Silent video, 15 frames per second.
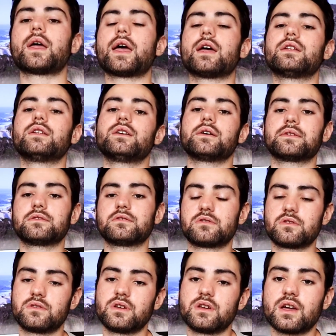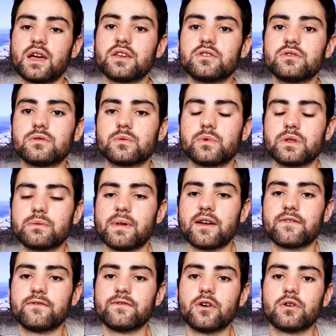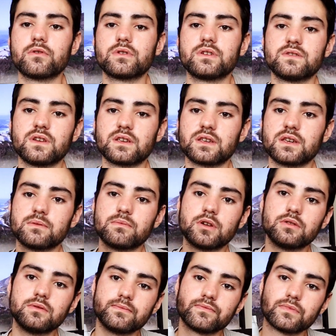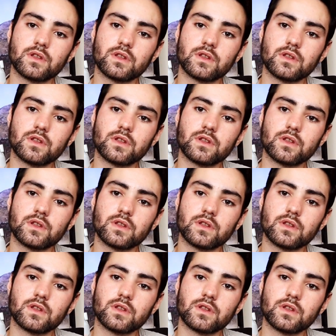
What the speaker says: And the other thing I use with my phone is a gimbal.